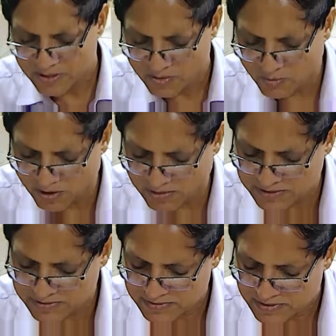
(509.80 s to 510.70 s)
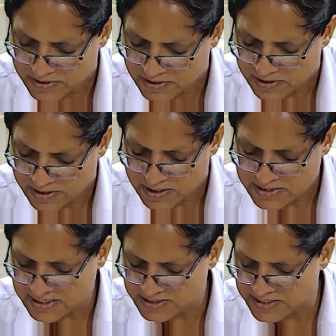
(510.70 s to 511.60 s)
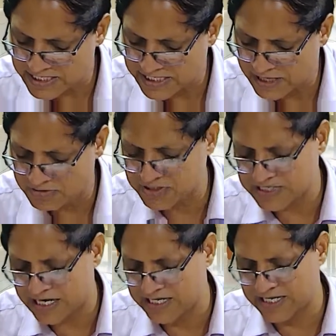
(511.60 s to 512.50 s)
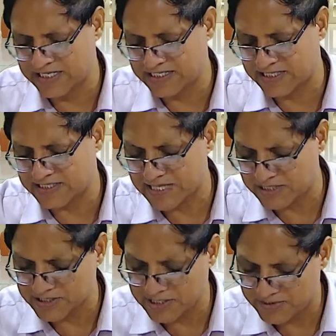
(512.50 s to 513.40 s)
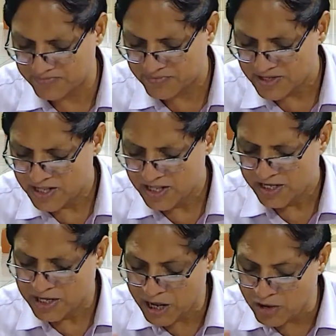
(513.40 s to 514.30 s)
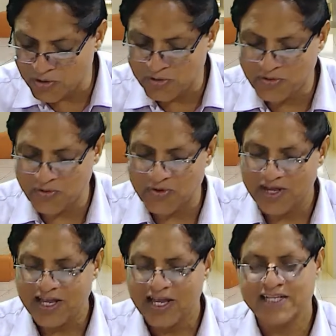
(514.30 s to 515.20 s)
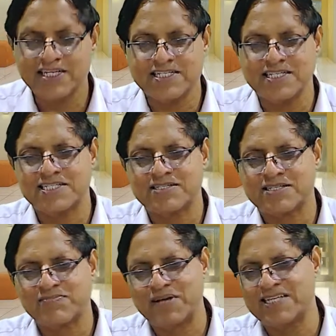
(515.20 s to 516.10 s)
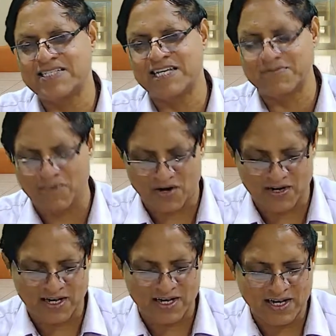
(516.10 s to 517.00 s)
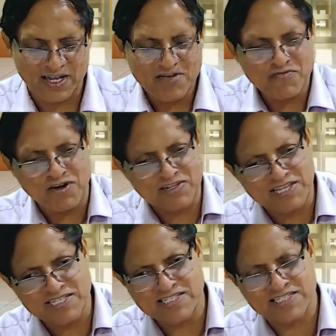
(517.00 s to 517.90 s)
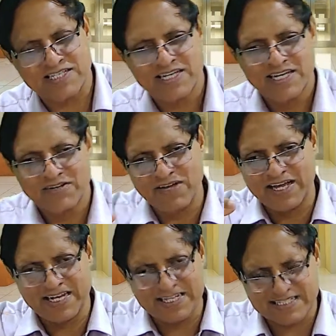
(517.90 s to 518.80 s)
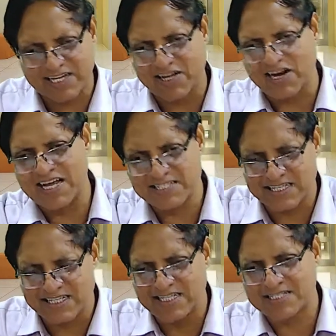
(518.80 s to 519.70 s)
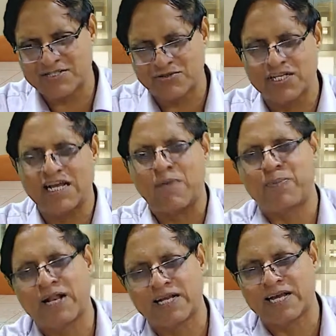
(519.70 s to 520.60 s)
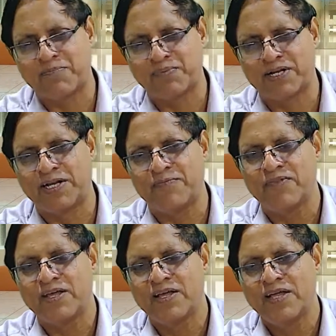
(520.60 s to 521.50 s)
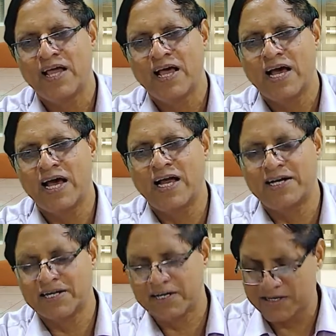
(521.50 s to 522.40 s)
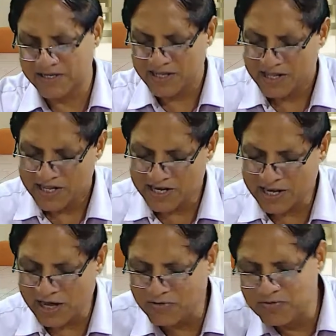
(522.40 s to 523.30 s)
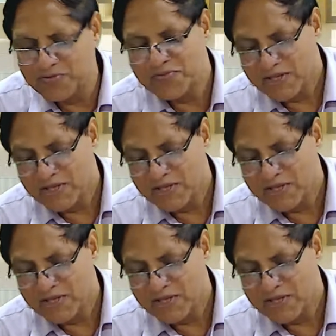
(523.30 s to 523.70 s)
Over. Sustaining outstanding results, that's it. Now, this is basic model. For this, we are in synchronizing this to the apparel company and uh, now